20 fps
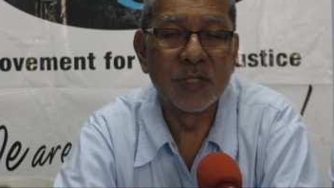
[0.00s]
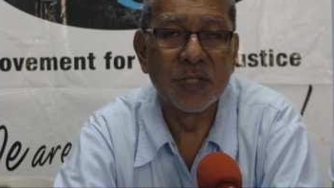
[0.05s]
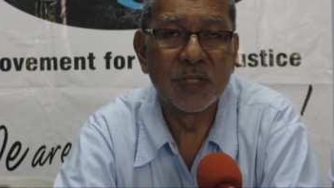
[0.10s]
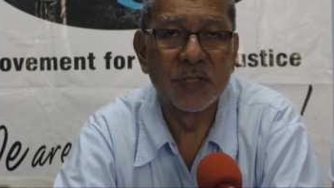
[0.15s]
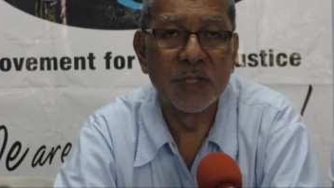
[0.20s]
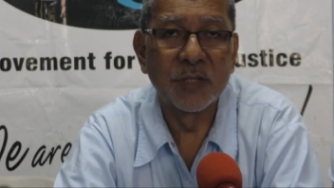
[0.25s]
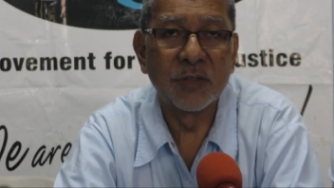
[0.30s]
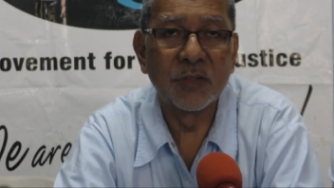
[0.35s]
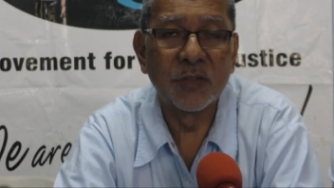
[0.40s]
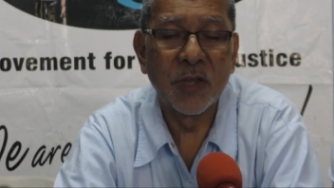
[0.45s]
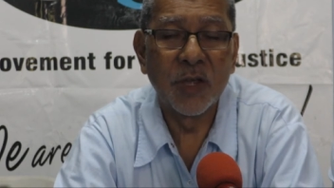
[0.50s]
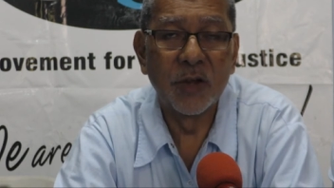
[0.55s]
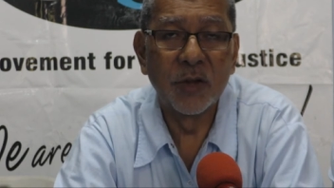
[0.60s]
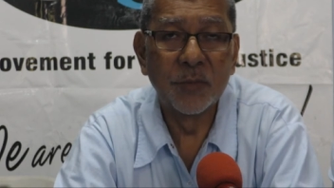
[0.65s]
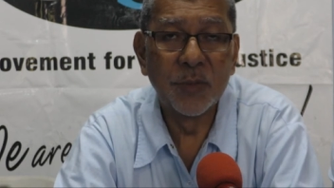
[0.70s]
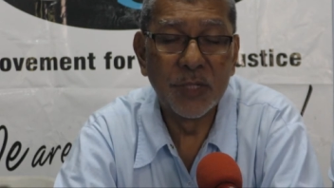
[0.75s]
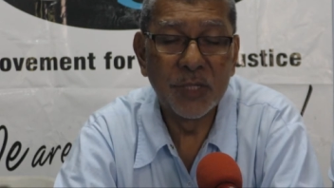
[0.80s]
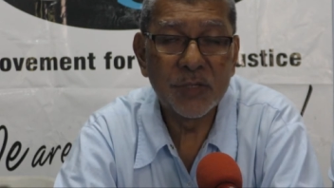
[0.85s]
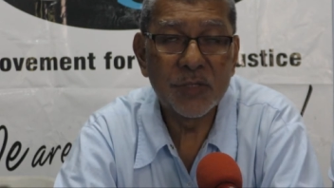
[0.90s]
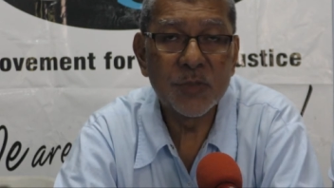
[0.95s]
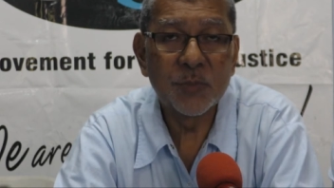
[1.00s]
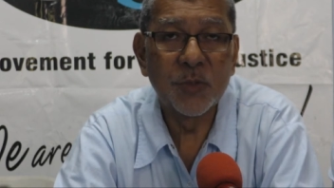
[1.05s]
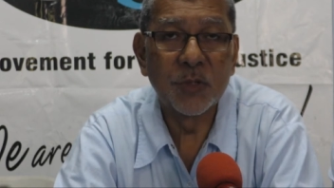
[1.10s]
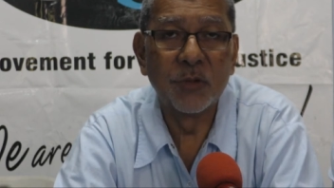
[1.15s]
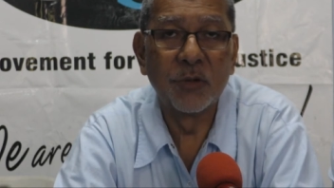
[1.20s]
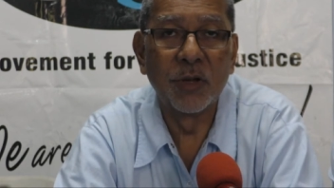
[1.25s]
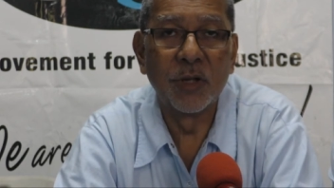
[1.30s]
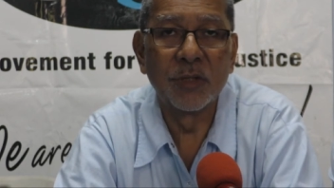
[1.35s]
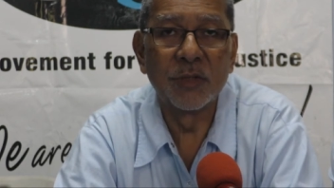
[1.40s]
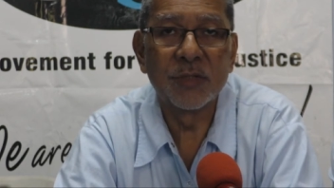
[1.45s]
It is a terrible
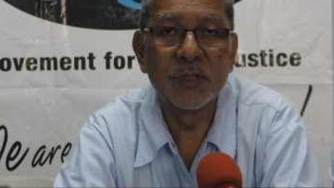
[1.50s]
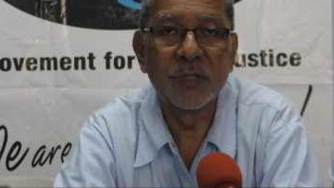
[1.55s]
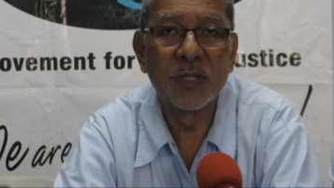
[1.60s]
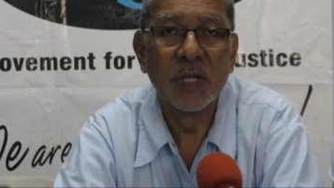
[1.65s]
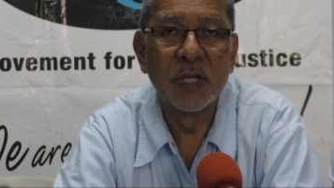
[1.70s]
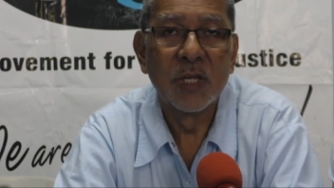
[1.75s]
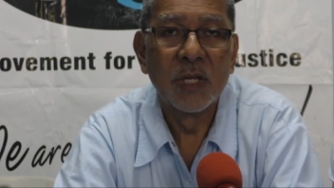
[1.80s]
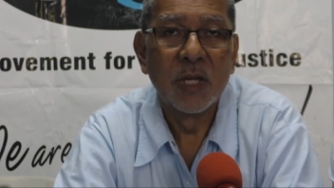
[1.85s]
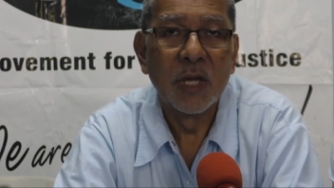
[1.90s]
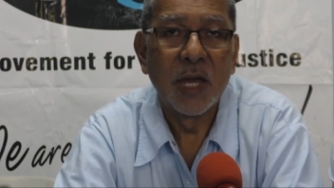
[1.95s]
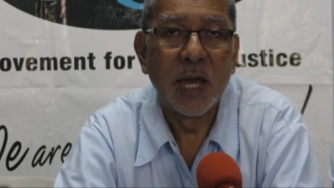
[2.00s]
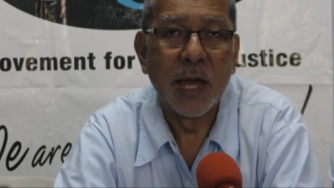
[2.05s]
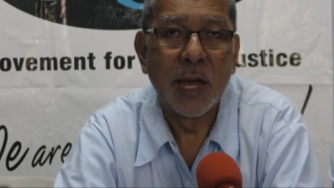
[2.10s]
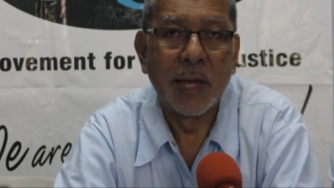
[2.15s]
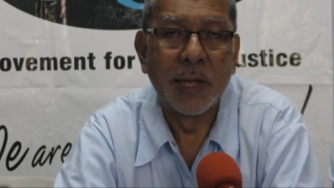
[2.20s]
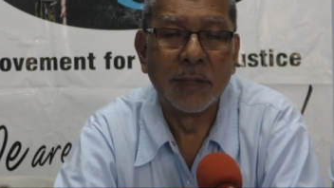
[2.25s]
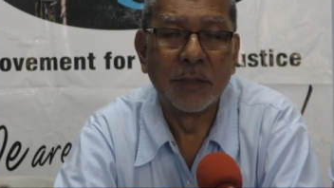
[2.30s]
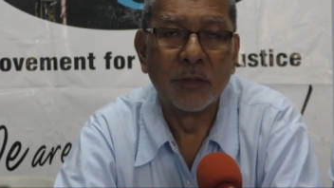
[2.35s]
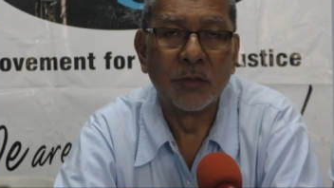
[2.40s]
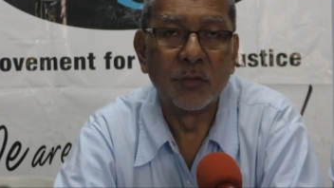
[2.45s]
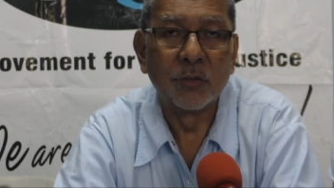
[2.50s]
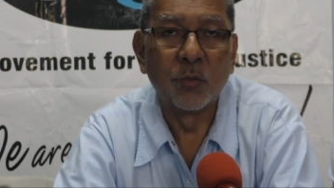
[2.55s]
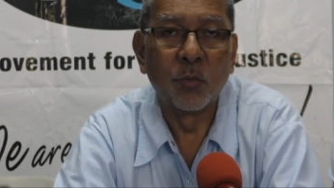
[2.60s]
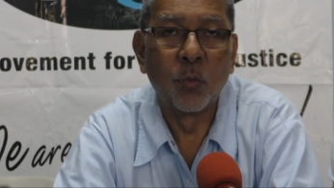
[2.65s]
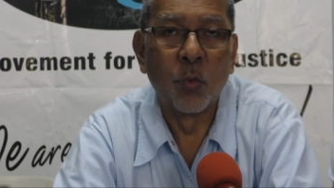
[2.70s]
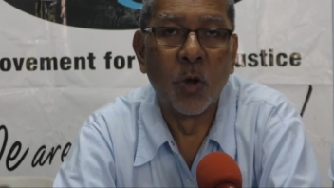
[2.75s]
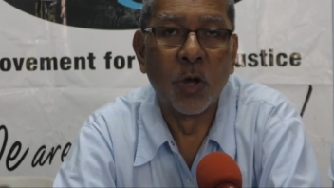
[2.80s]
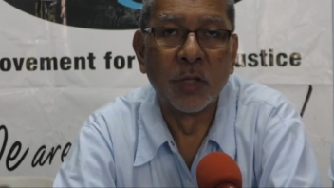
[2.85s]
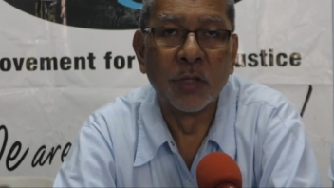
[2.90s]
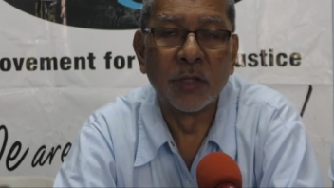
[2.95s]
experience and
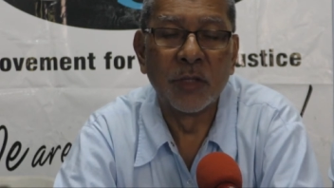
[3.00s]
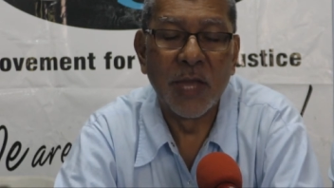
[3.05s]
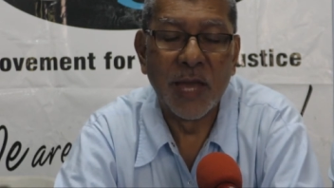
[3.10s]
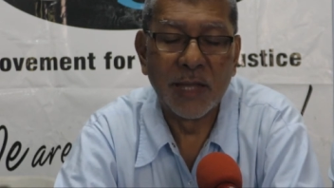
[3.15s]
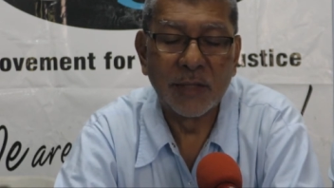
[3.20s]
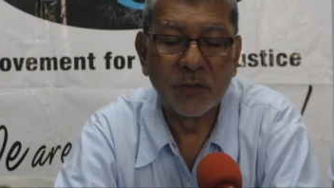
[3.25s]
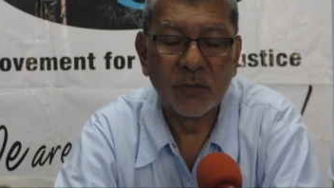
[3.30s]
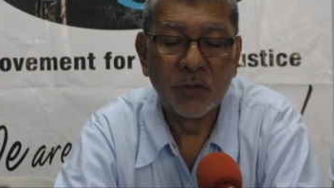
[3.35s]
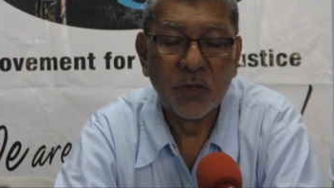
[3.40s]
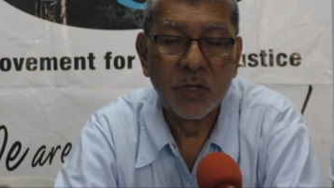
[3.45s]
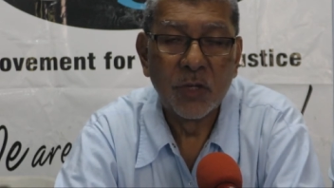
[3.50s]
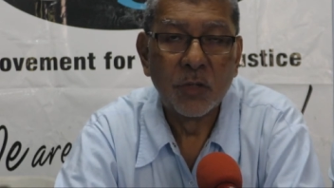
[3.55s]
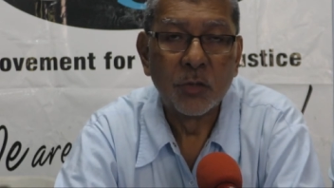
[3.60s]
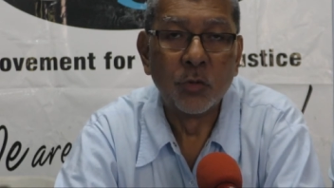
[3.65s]
one that